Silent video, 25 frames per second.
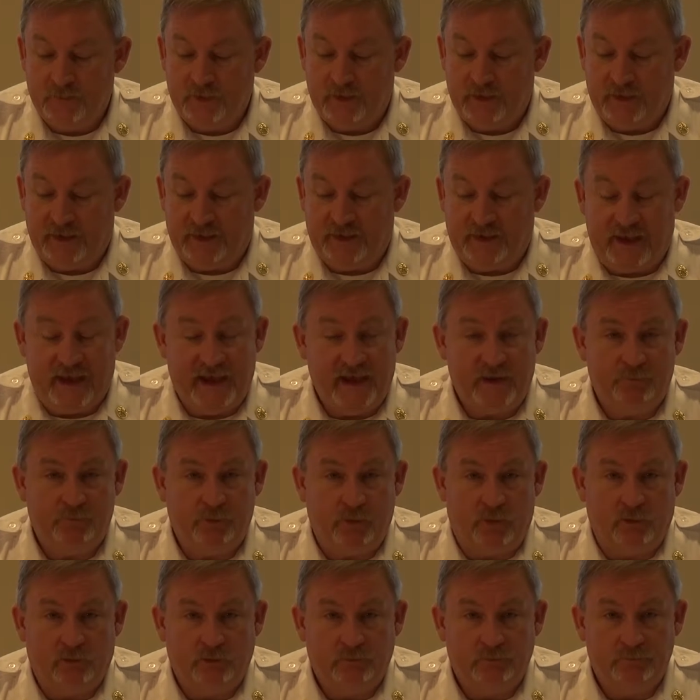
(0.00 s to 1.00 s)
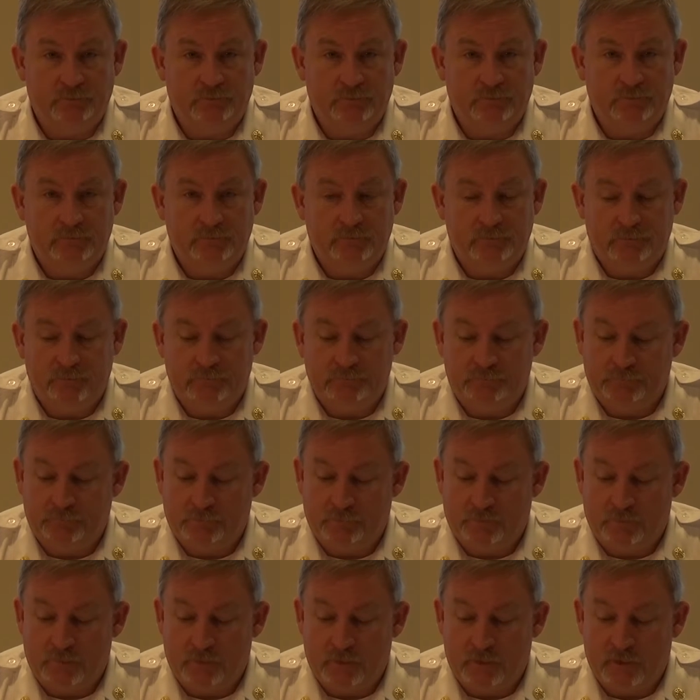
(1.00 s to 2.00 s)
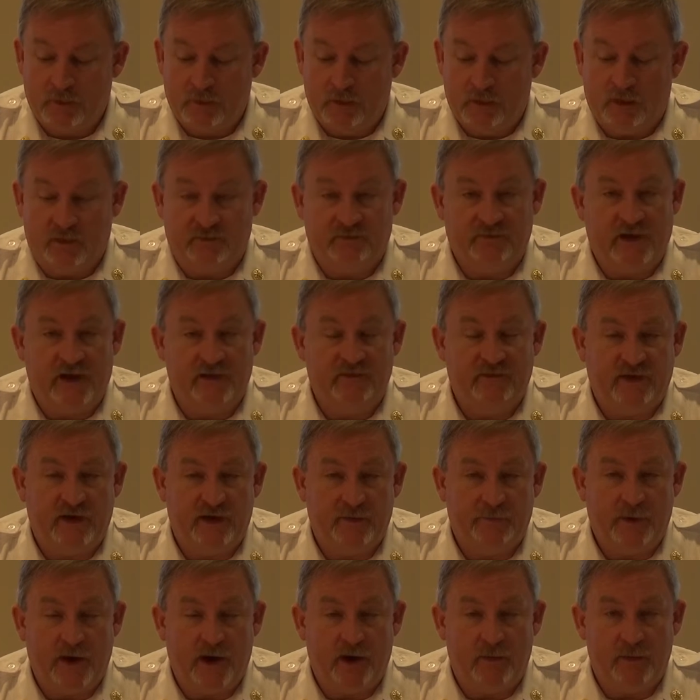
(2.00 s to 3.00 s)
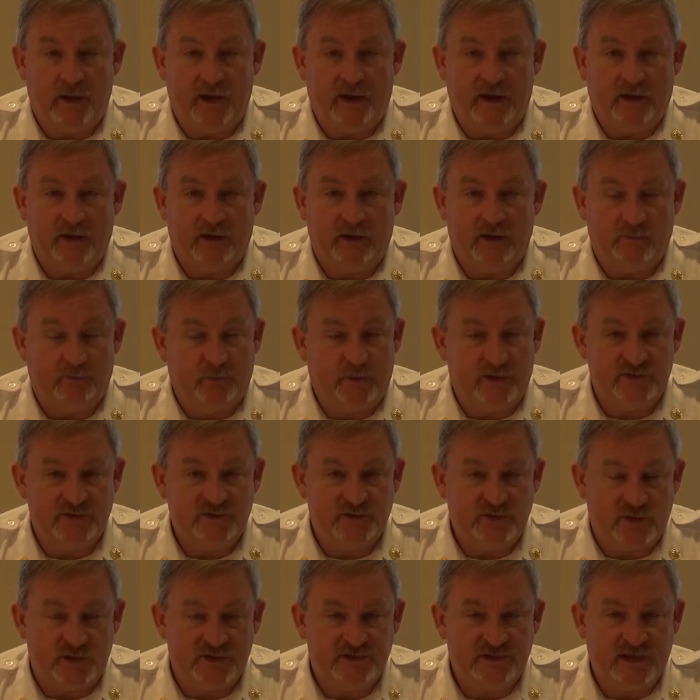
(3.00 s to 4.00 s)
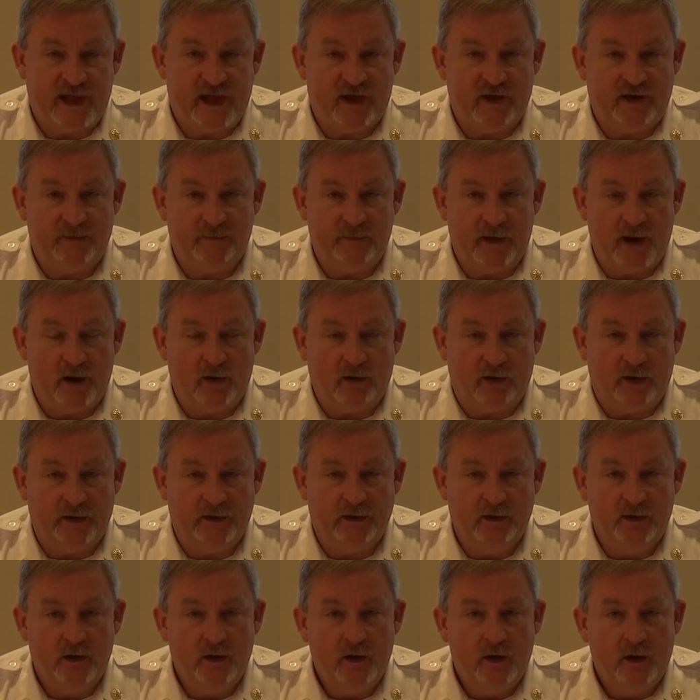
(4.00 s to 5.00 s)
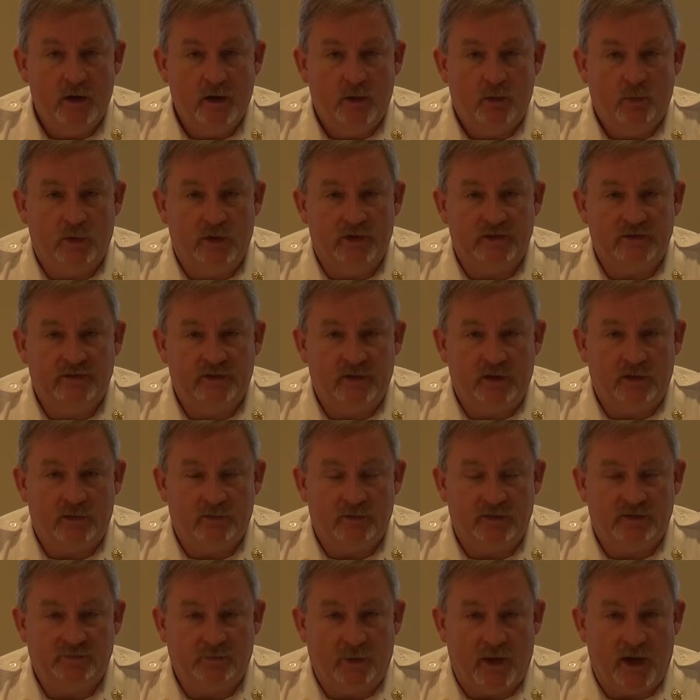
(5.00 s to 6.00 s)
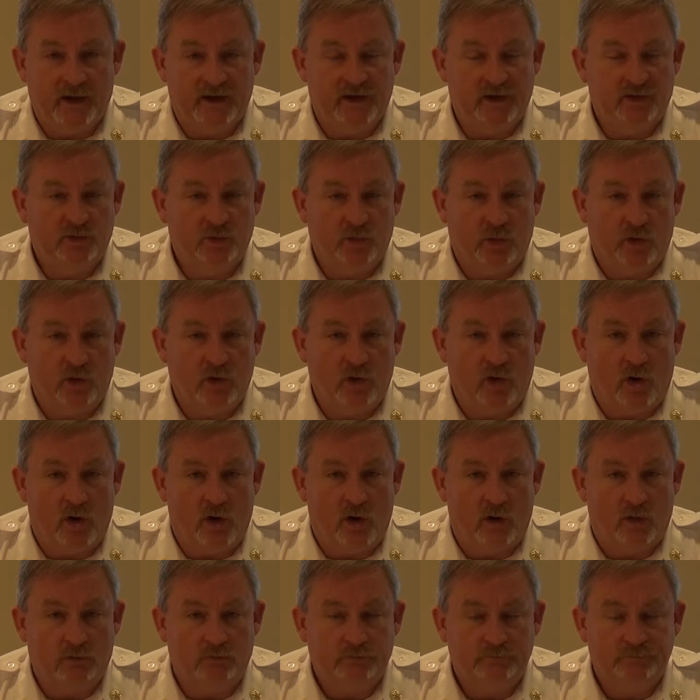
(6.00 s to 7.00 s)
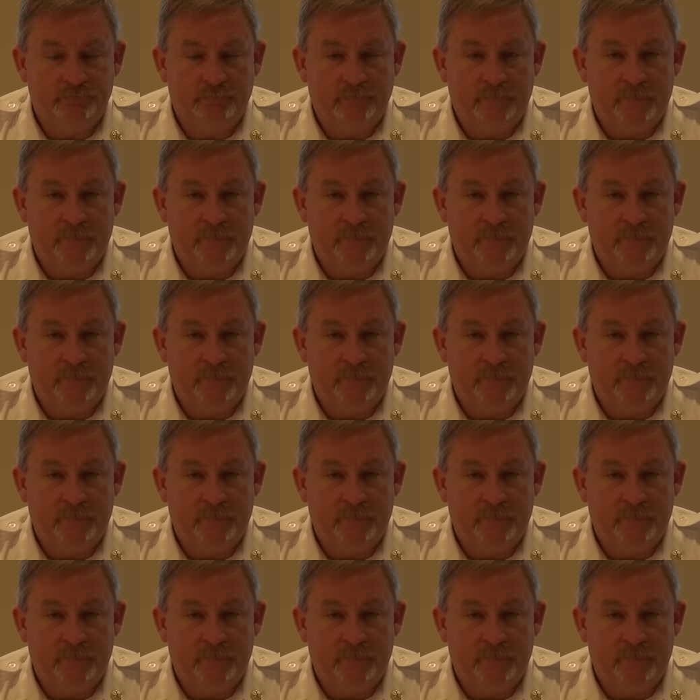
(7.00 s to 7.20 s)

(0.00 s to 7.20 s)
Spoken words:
In April, a firefighter paramedic in Prince George County, Maryland, was responding to a call